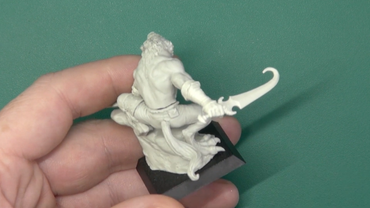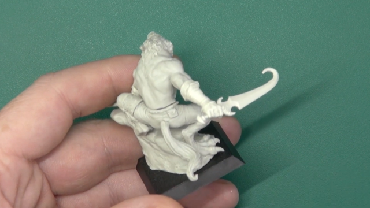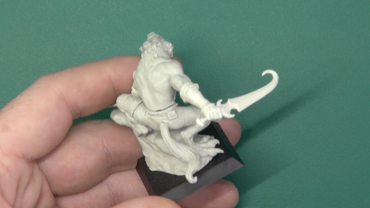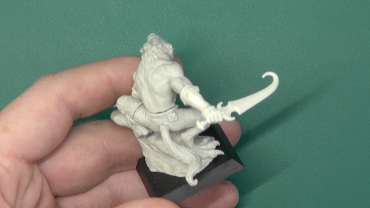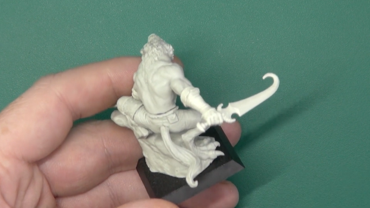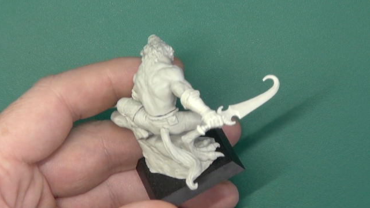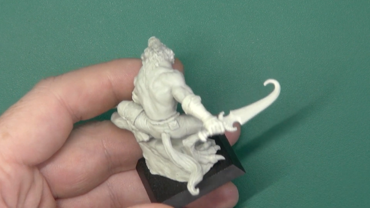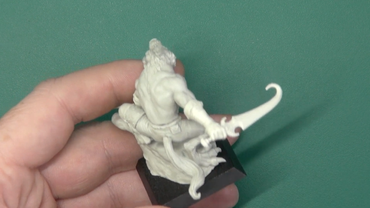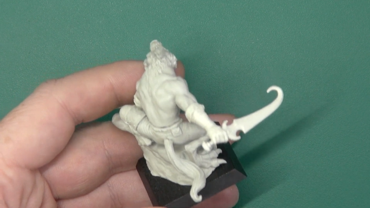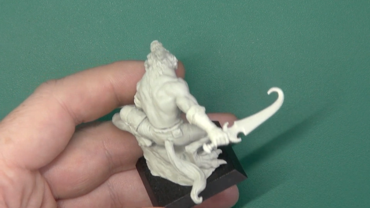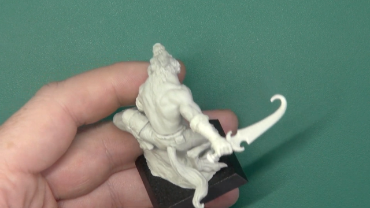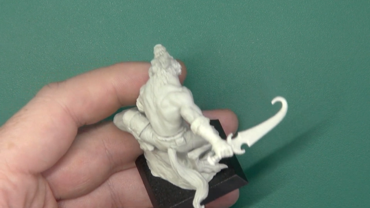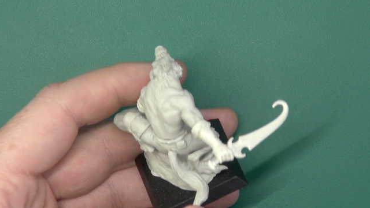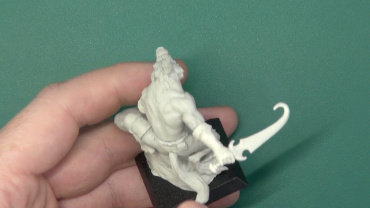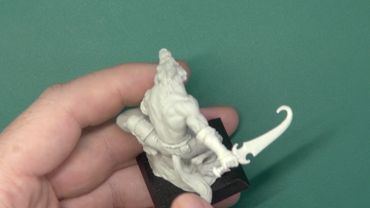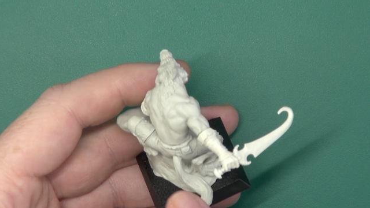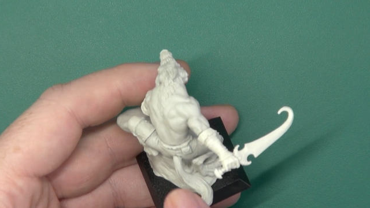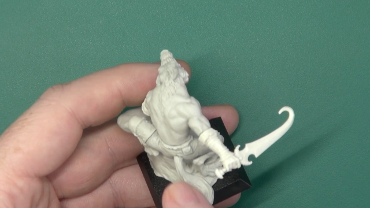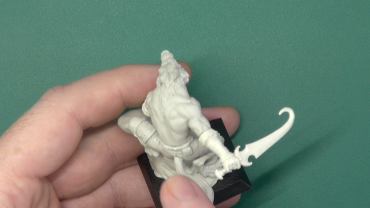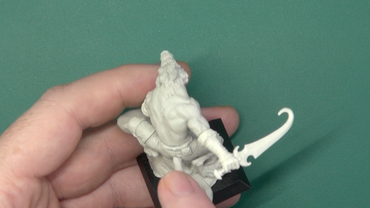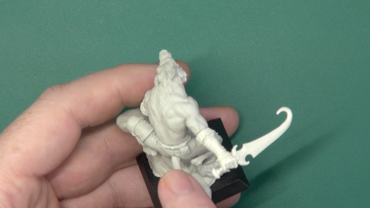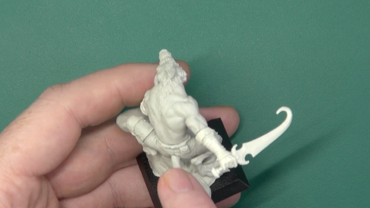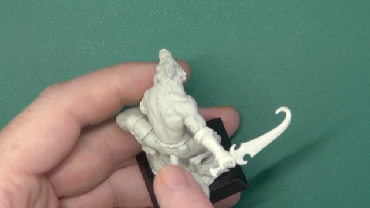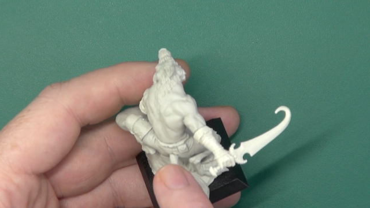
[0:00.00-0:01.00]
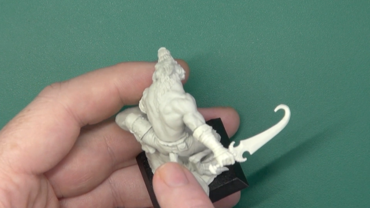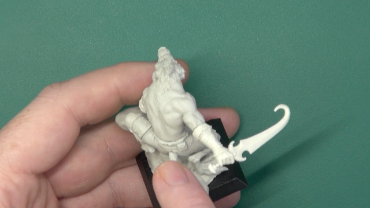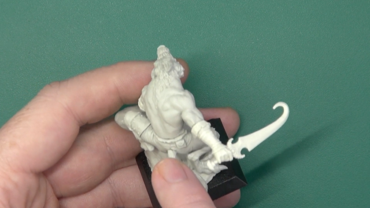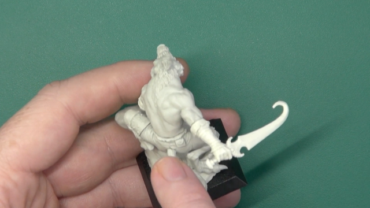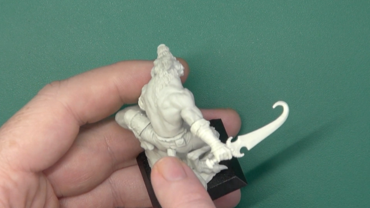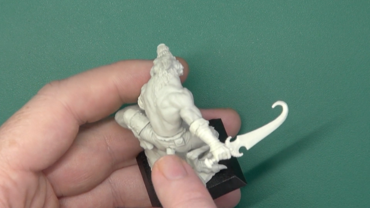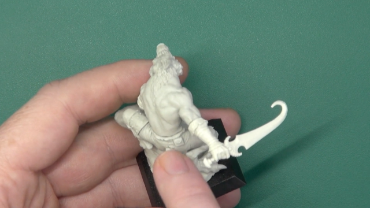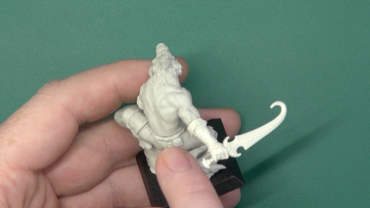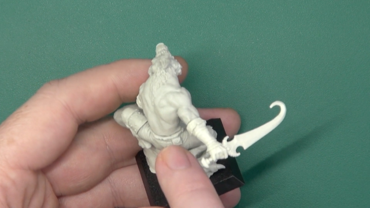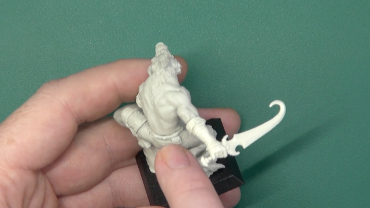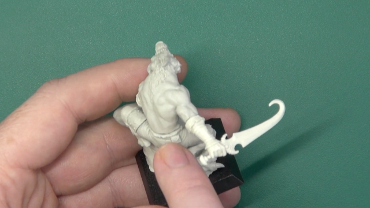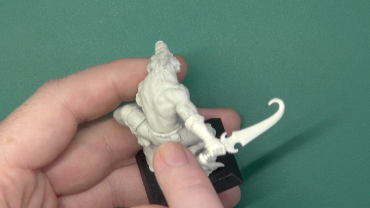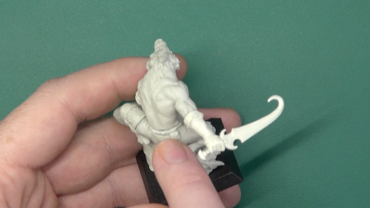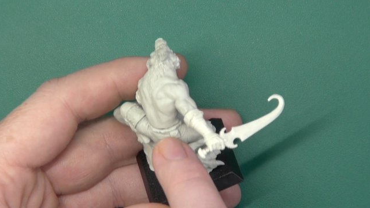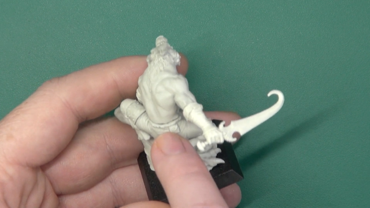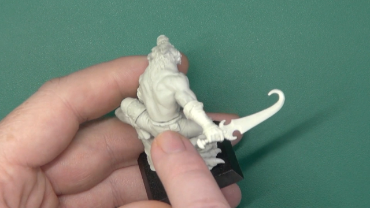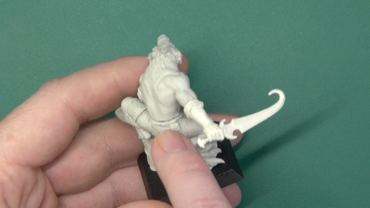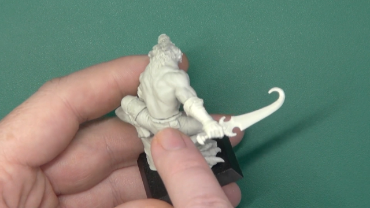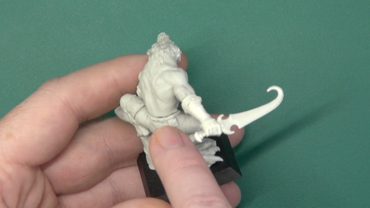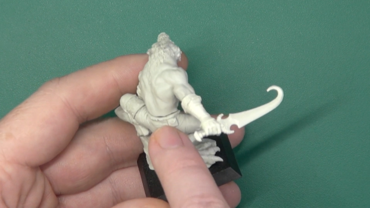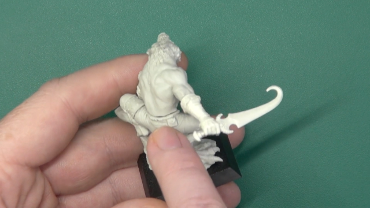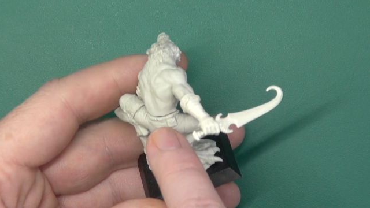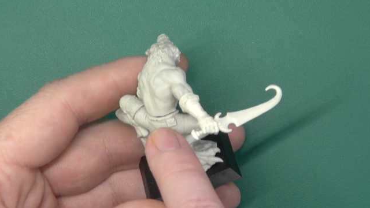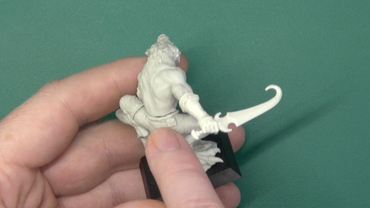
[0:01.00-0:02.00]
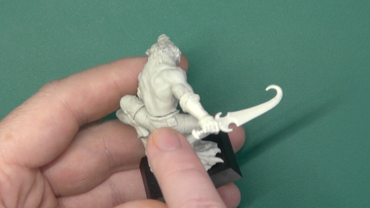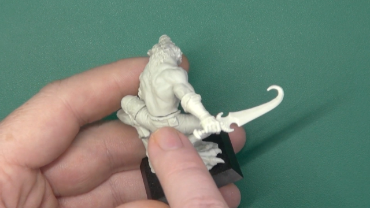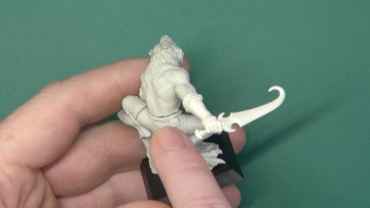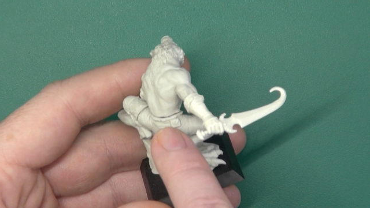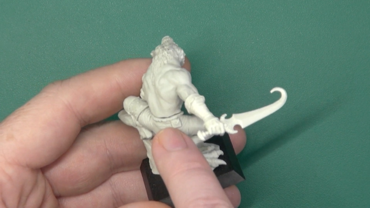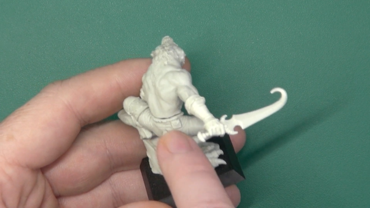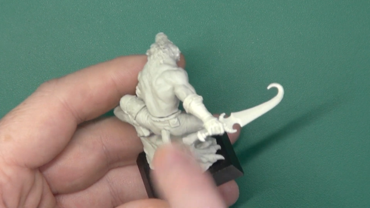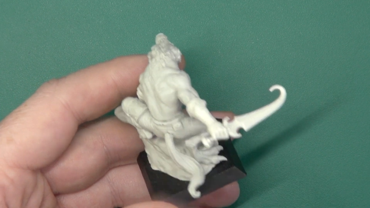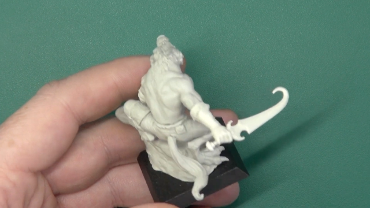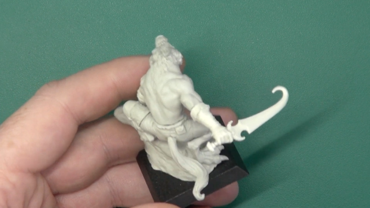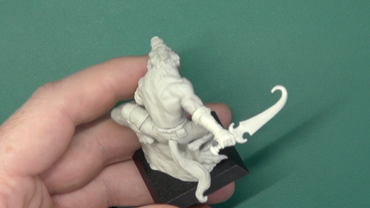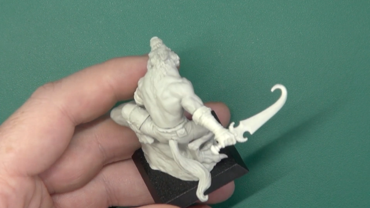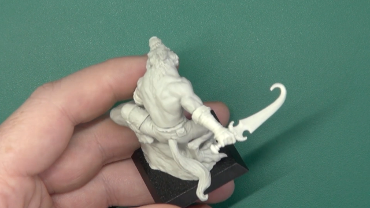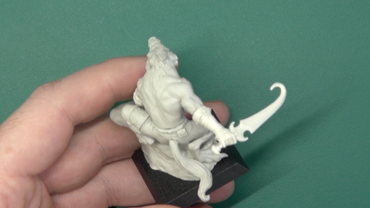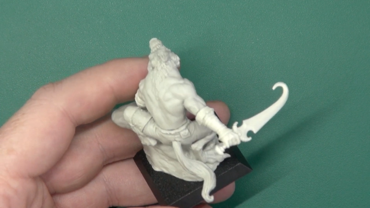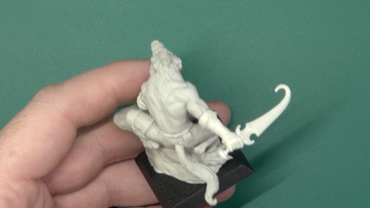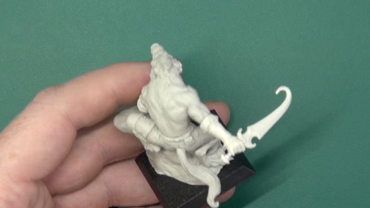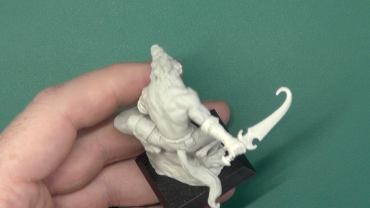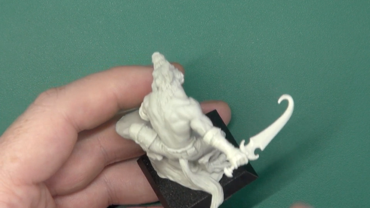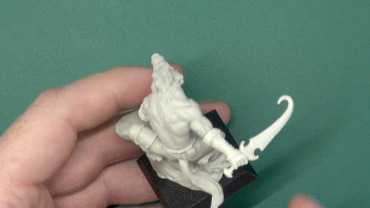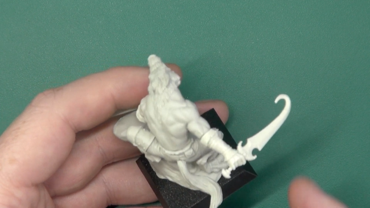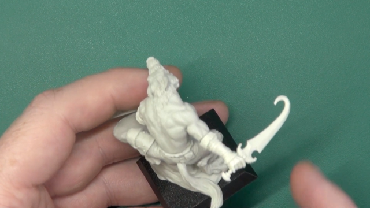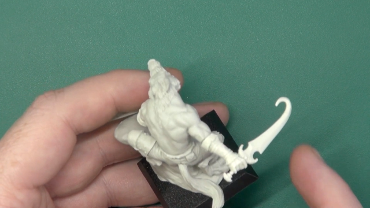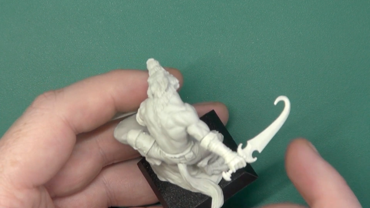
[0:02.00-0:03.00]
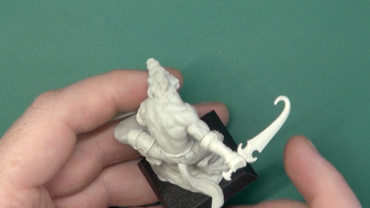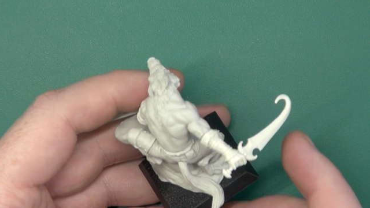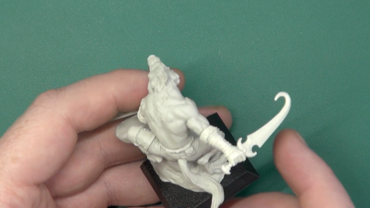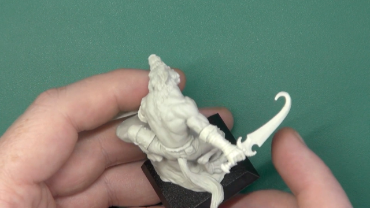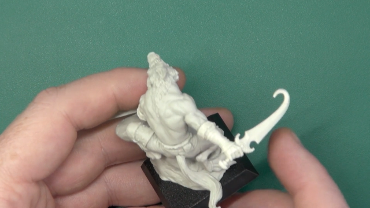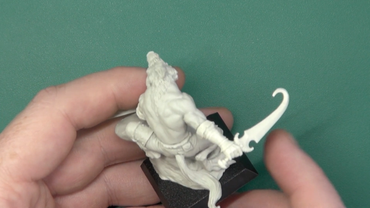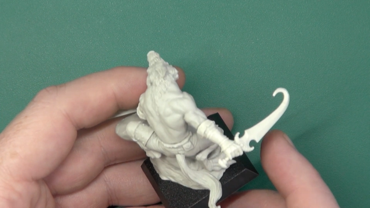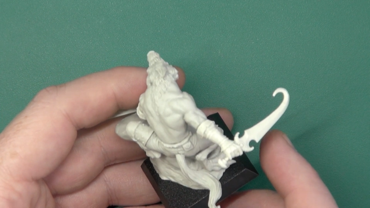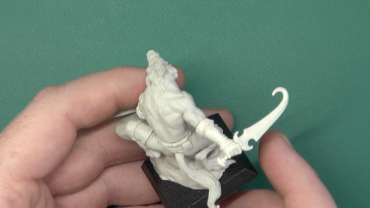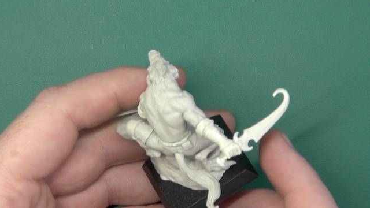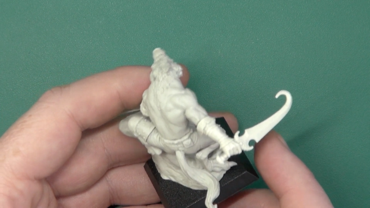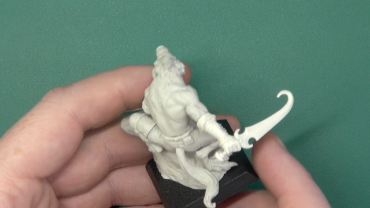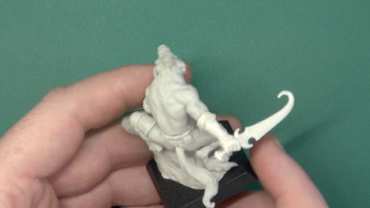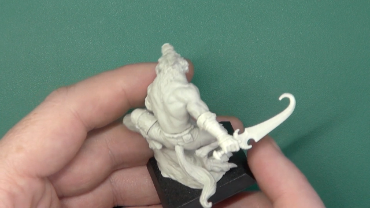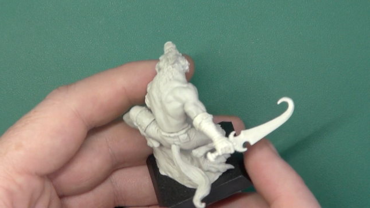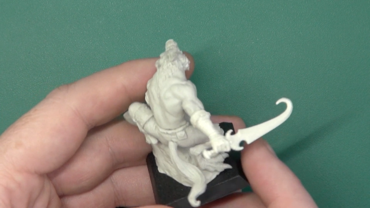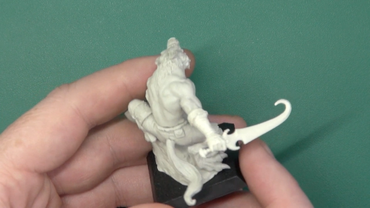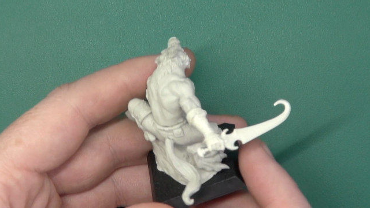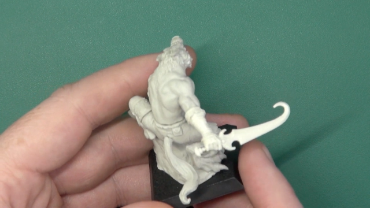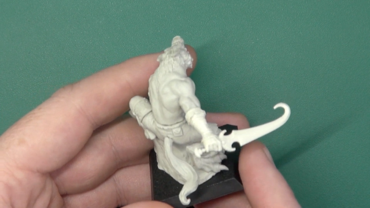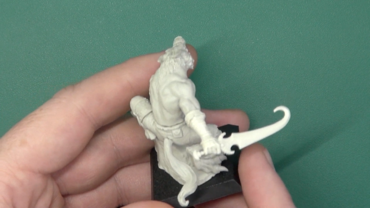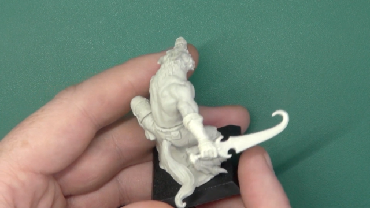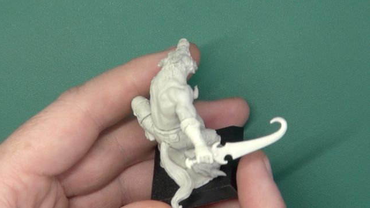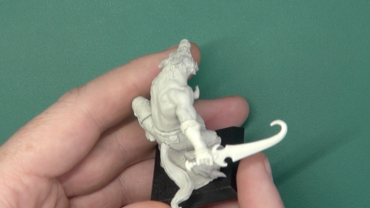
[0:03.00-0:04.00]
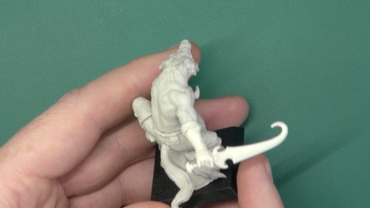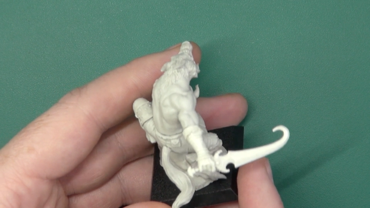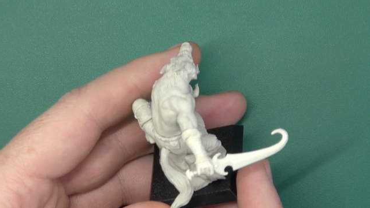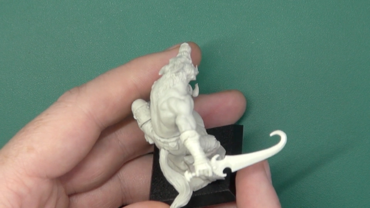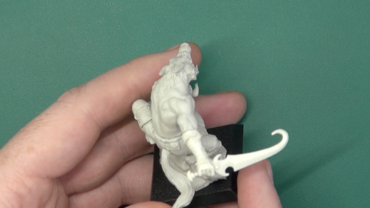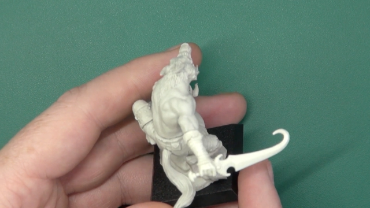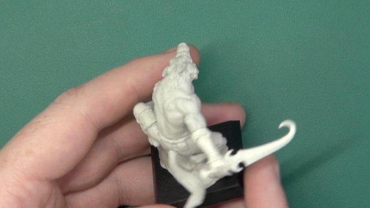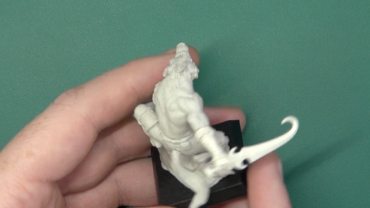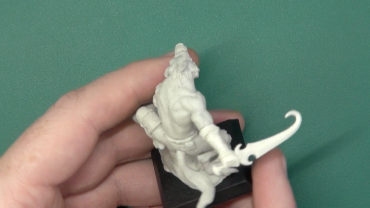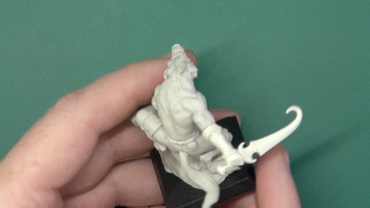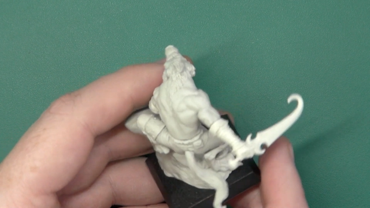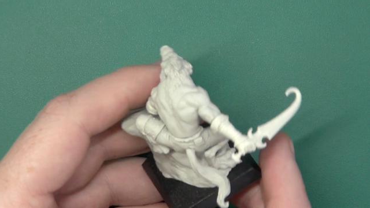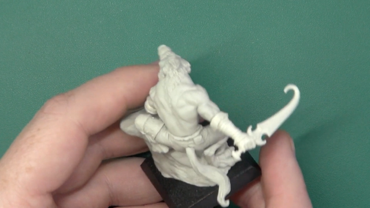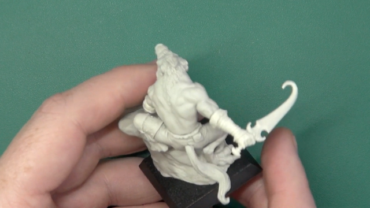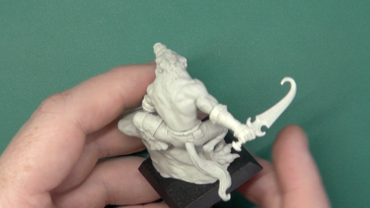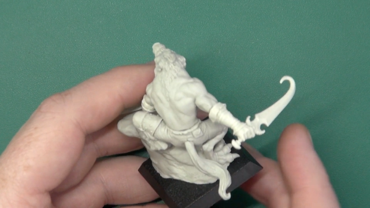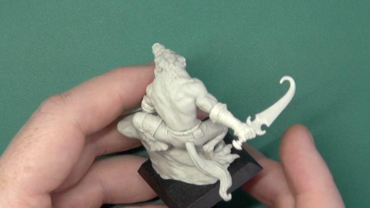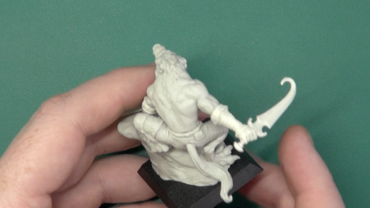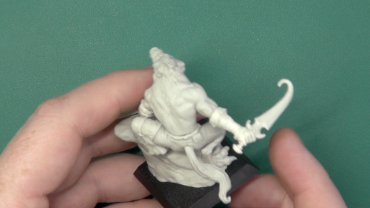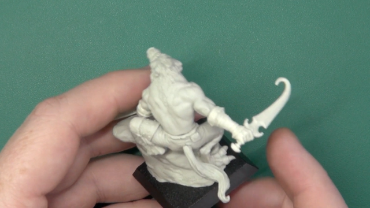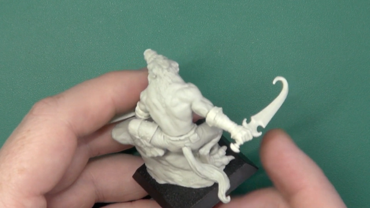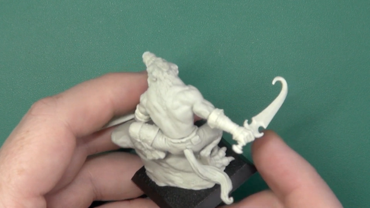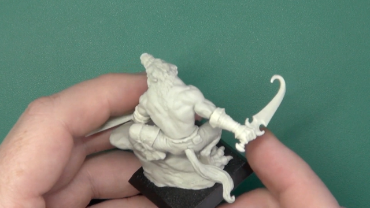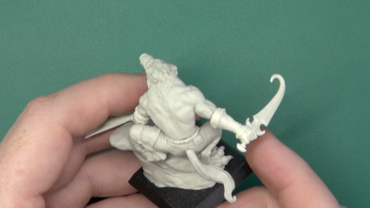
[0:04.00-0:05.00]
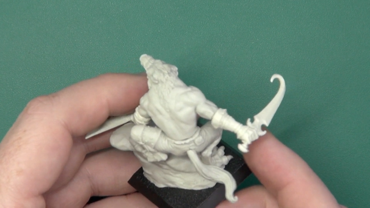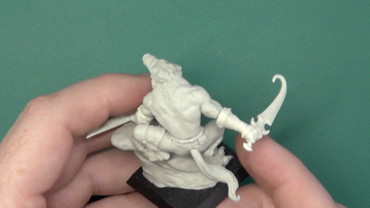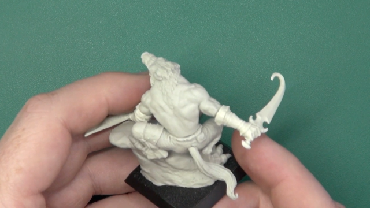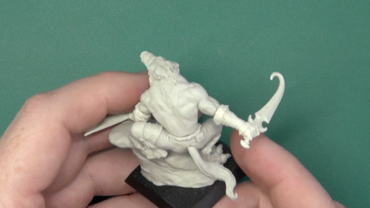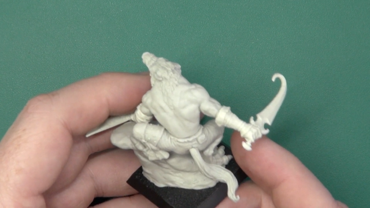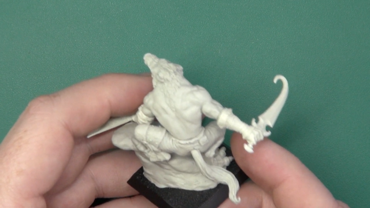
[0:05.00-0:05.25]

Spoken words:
(no speaker visible)